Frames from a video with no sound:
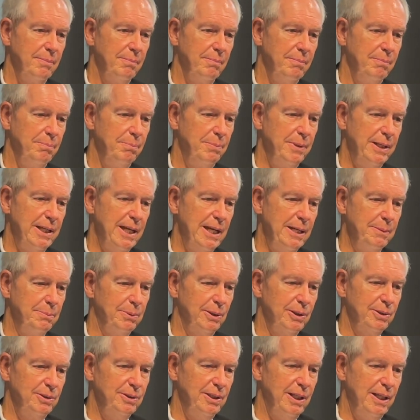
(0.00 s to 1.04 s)
being
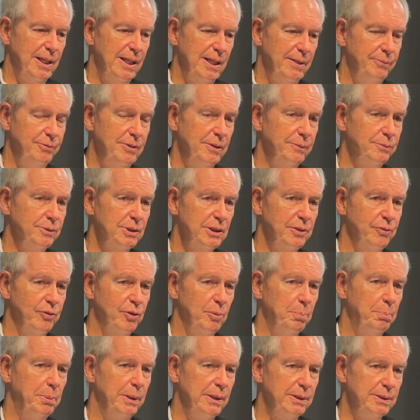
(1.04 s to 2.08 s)
able to have difference of
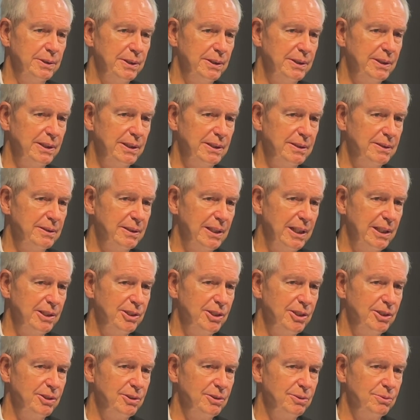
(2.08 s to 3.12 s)
opinion and
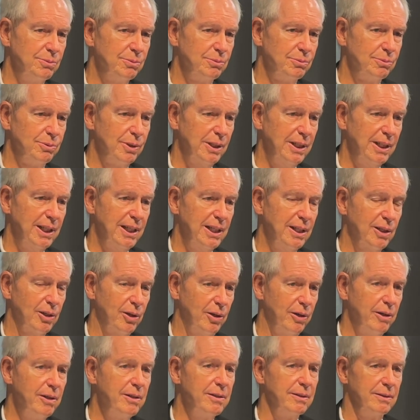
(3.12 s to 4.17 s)
you really
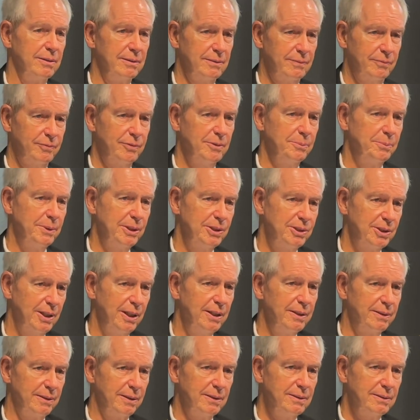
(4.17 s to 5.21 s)
learn from each
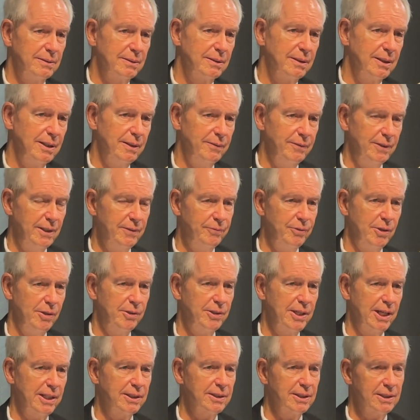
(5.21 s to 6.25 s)
other if you
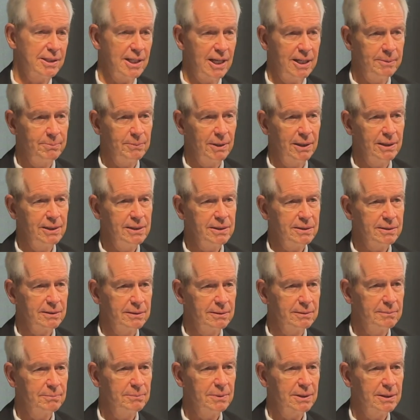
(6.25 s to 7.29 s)
take the time to
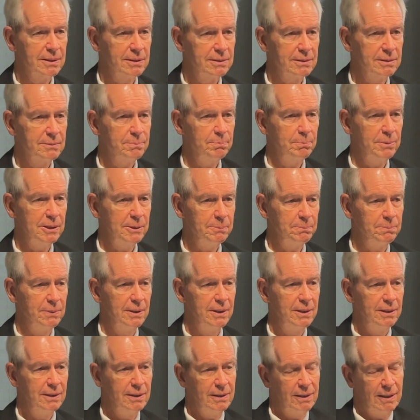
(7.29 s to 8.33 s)
listen, because
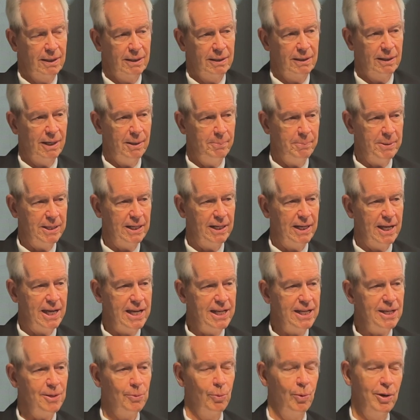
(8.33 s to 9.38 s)

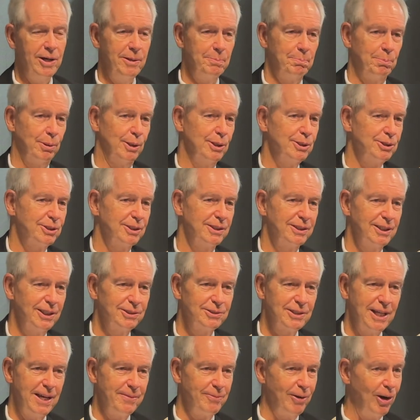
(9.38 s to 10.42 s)
any one person doesn't
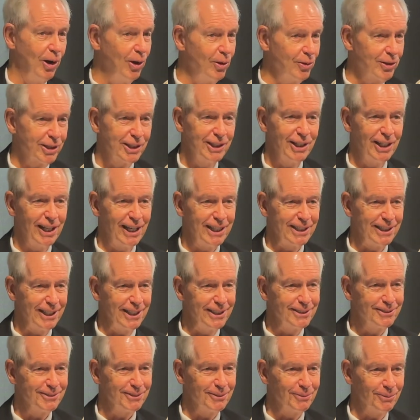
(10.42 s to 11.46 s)
have all the good
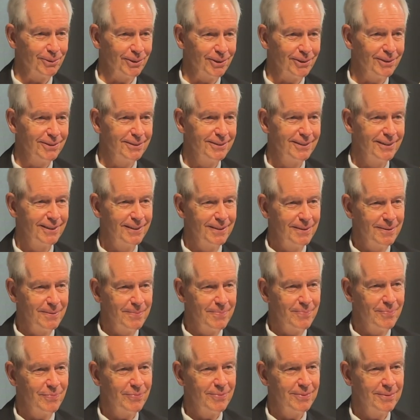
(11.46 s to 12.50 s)
ideas in the world,
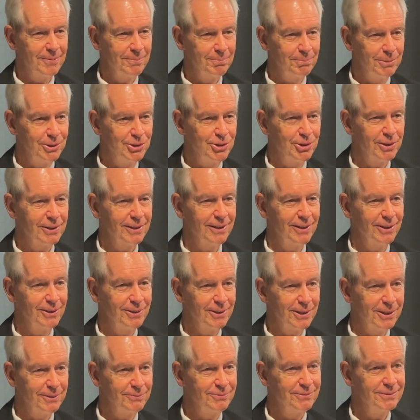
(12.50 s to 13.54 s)
but you can
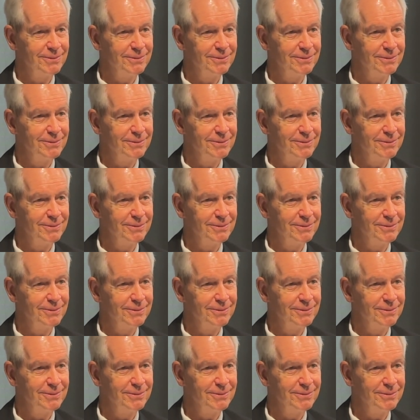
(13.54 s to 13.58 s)
learn if.